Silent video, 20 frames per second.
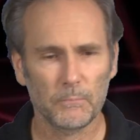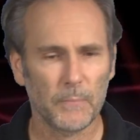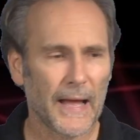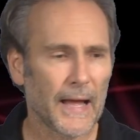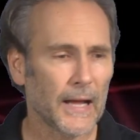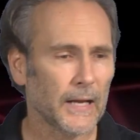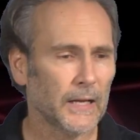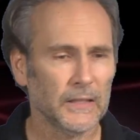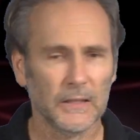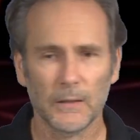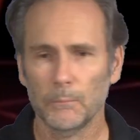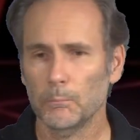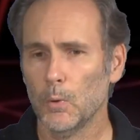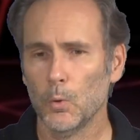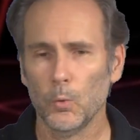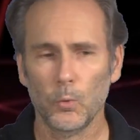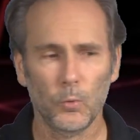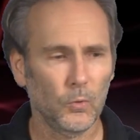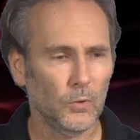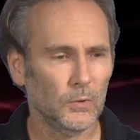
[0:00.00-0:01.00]
it back in the
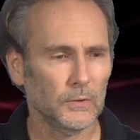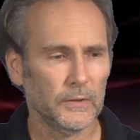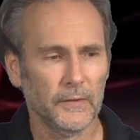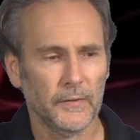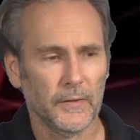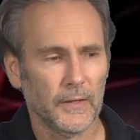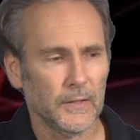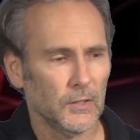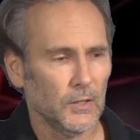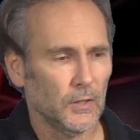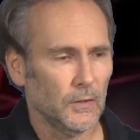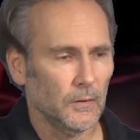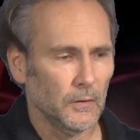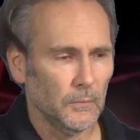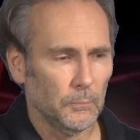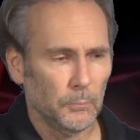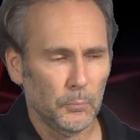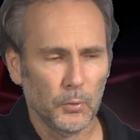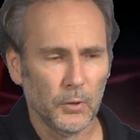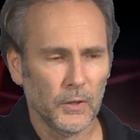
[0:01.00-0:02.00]
mold, and then
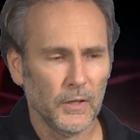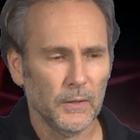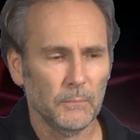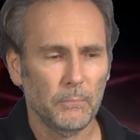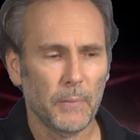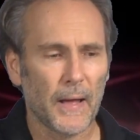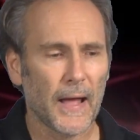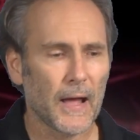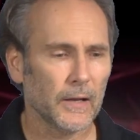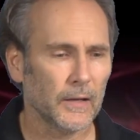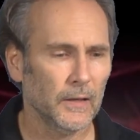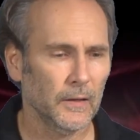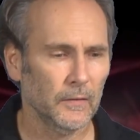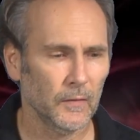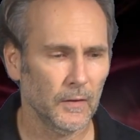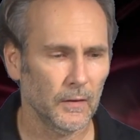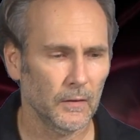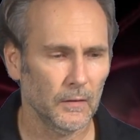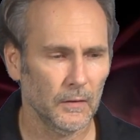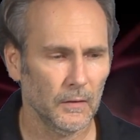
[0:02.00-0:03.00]
you put it back
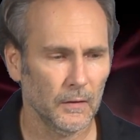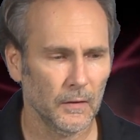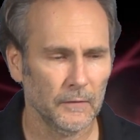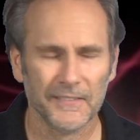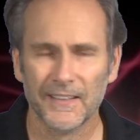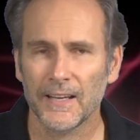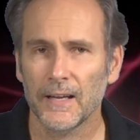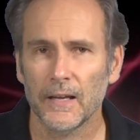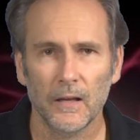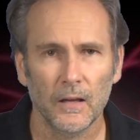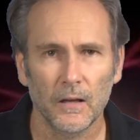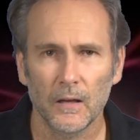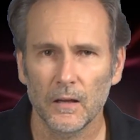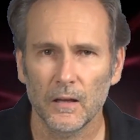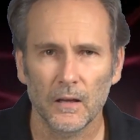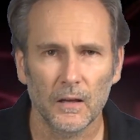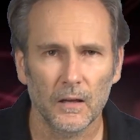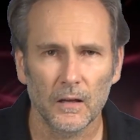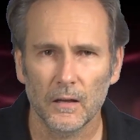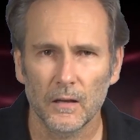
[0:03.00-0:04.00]
in the...
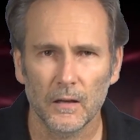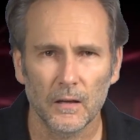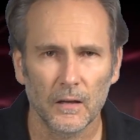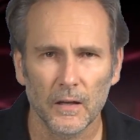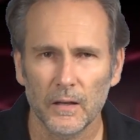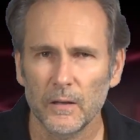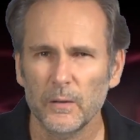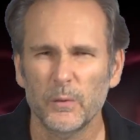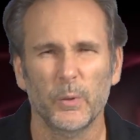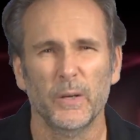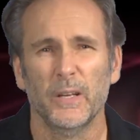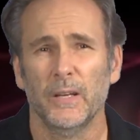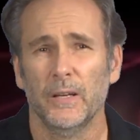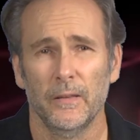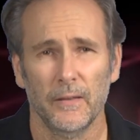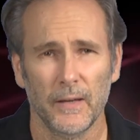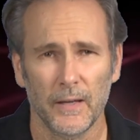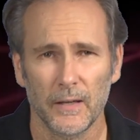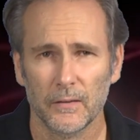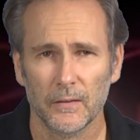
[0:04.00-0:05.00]
I don't do
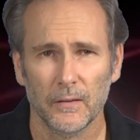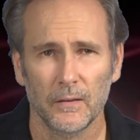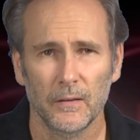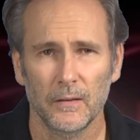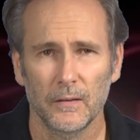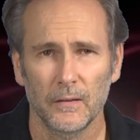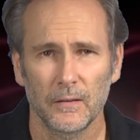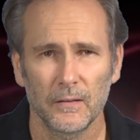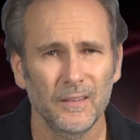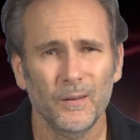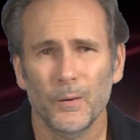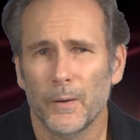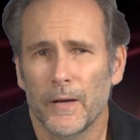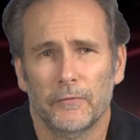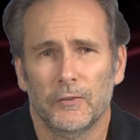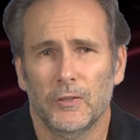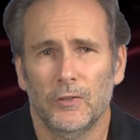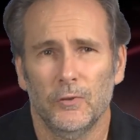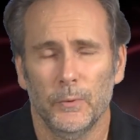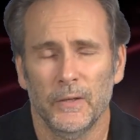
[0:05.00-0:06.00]
any of that. You don't
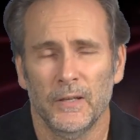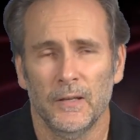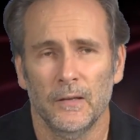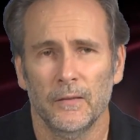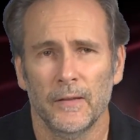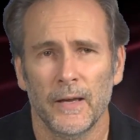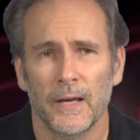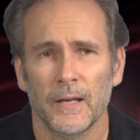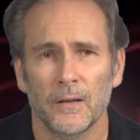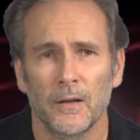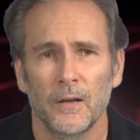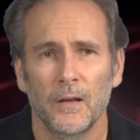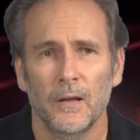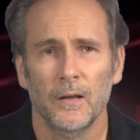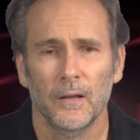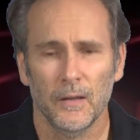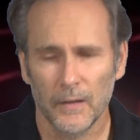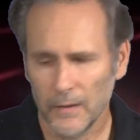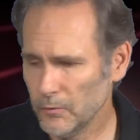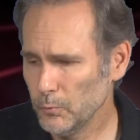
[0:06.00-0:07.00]
have to do any of that.
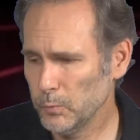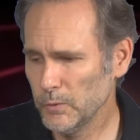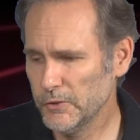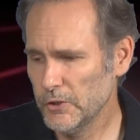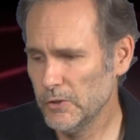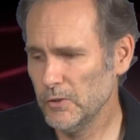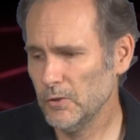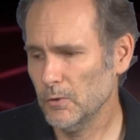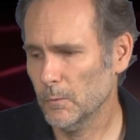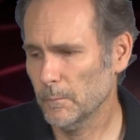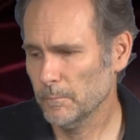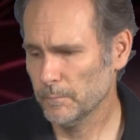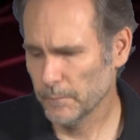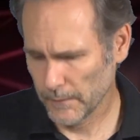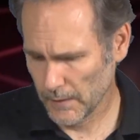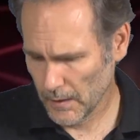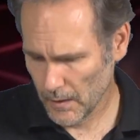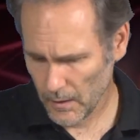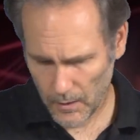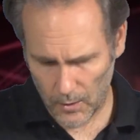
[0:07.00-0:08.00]
Here's what you do.
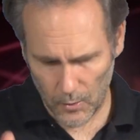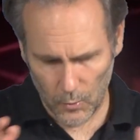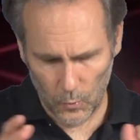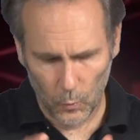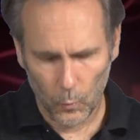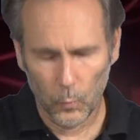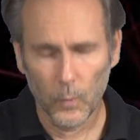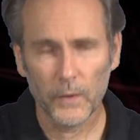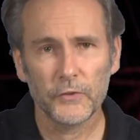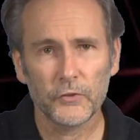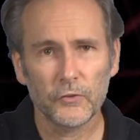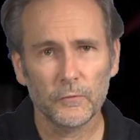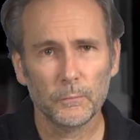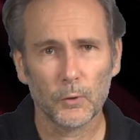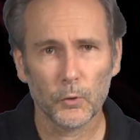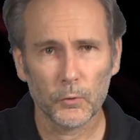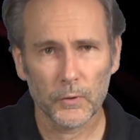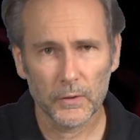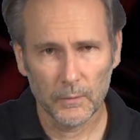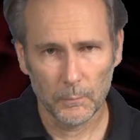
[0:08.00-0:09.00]
Once you've
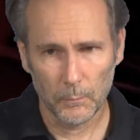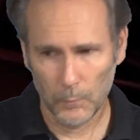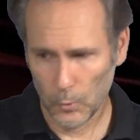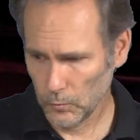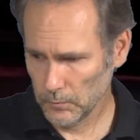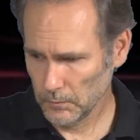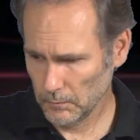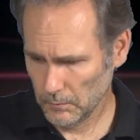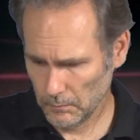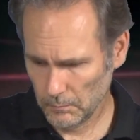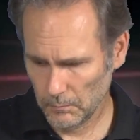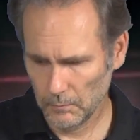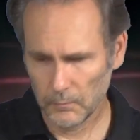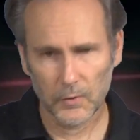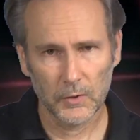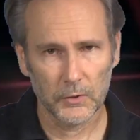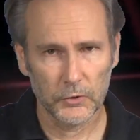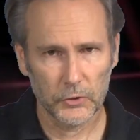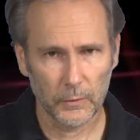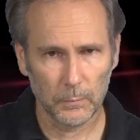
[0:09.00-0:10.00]
broken the mold,
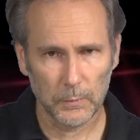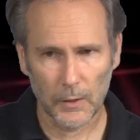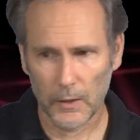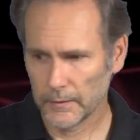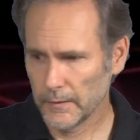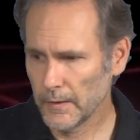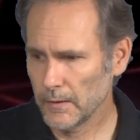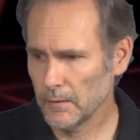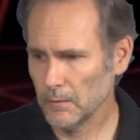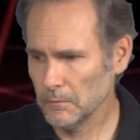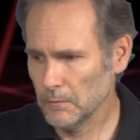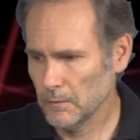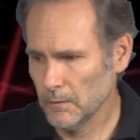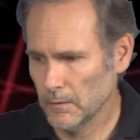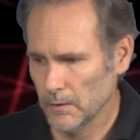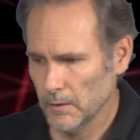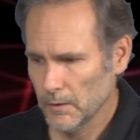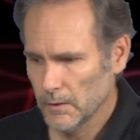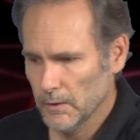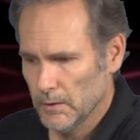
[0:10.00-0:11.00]
the gel block down,
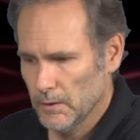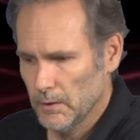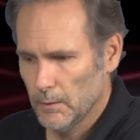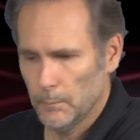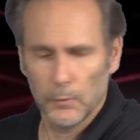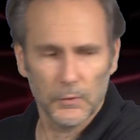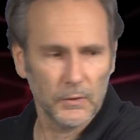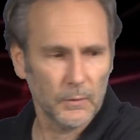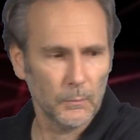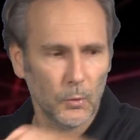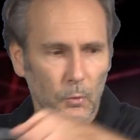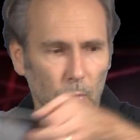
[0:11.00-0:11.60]
you put the